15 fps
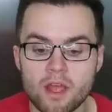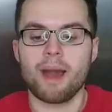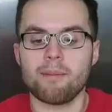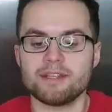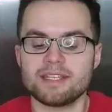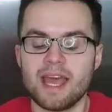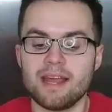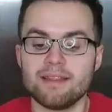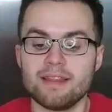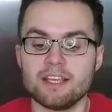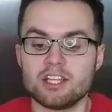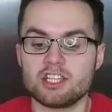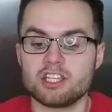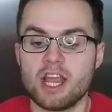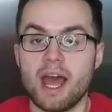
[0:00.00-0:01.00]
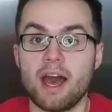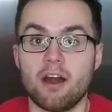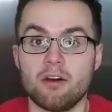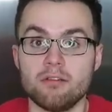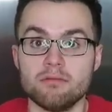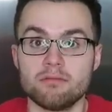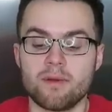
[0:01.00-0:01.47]
I'm gonna take this
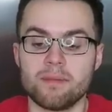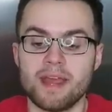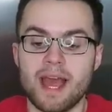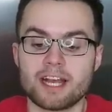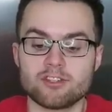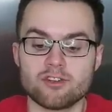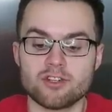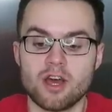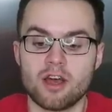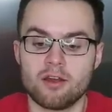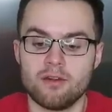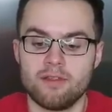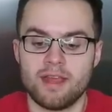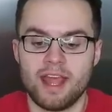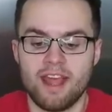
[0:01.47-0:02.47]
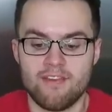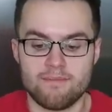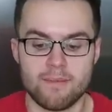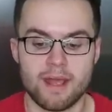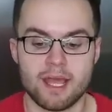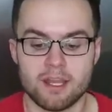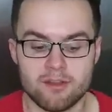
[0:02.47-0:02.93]
shell from the extra taco they gave
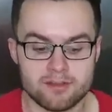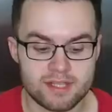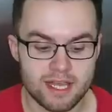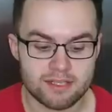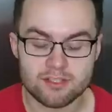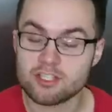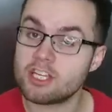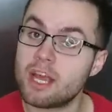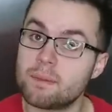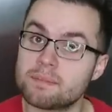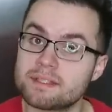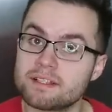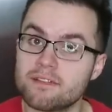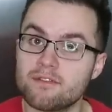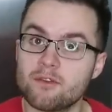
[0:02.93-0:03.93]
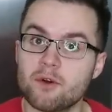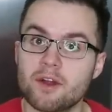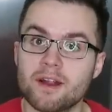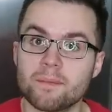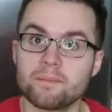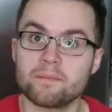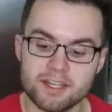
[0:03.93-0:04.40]
me and use it as chips
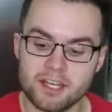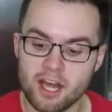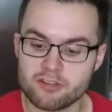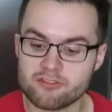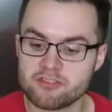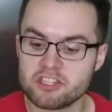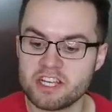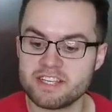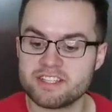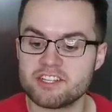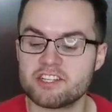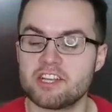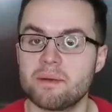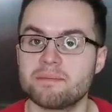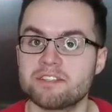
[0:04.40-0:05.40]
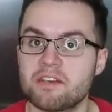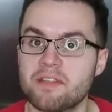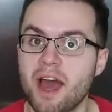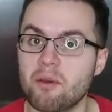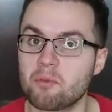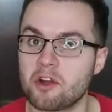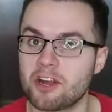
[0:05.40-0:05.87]
for the nacho cheese and chips. So
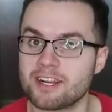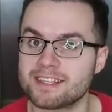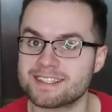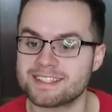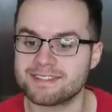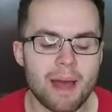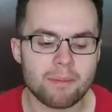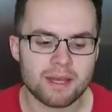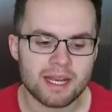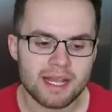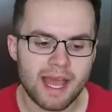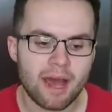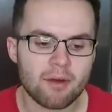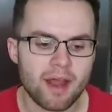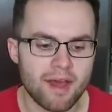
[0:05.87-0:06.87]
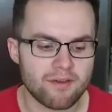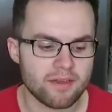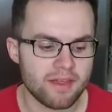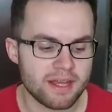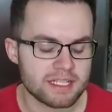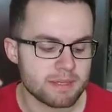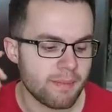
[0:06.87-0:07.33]
that works. I'm gonna count
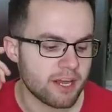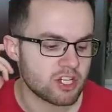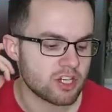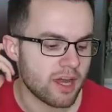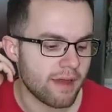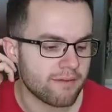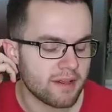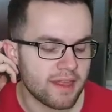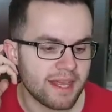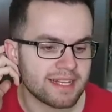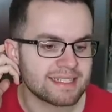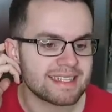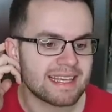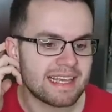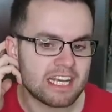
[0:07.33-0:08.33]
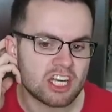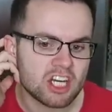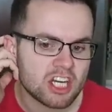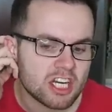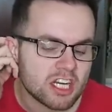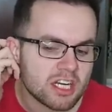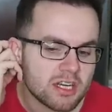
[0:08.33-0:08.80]
everything to make sure everything's
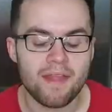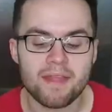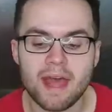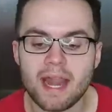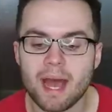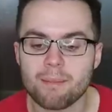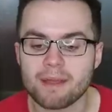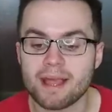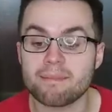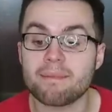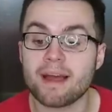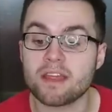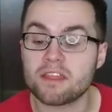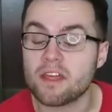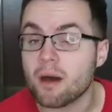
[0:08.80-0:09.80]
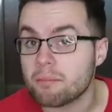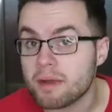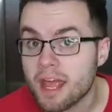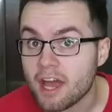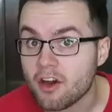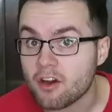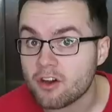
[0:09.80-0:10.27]
here. And then I'm gonna get my
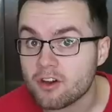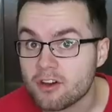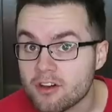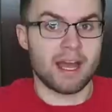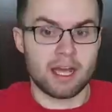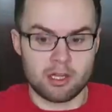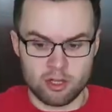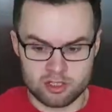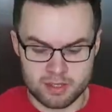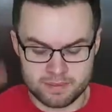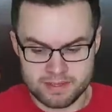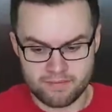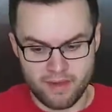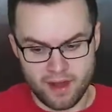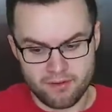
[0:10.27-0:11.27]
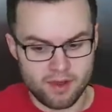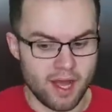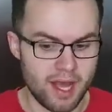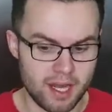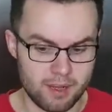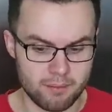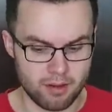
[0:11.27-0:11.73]
thumbnail, get close-ups of every
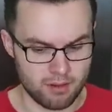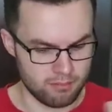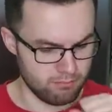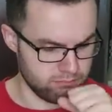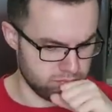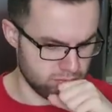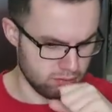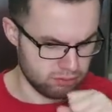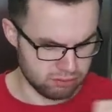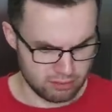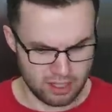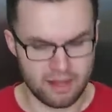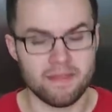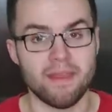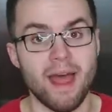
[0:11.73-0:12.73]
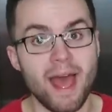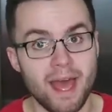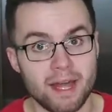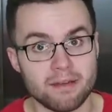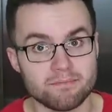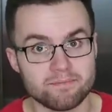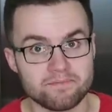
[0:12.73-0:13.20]
item, mm, and
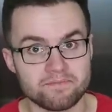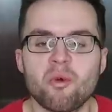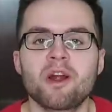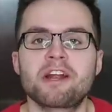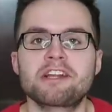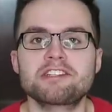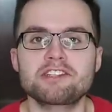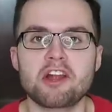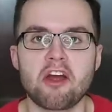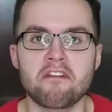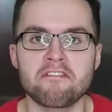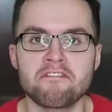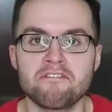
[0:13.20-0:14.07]
then we're gonna start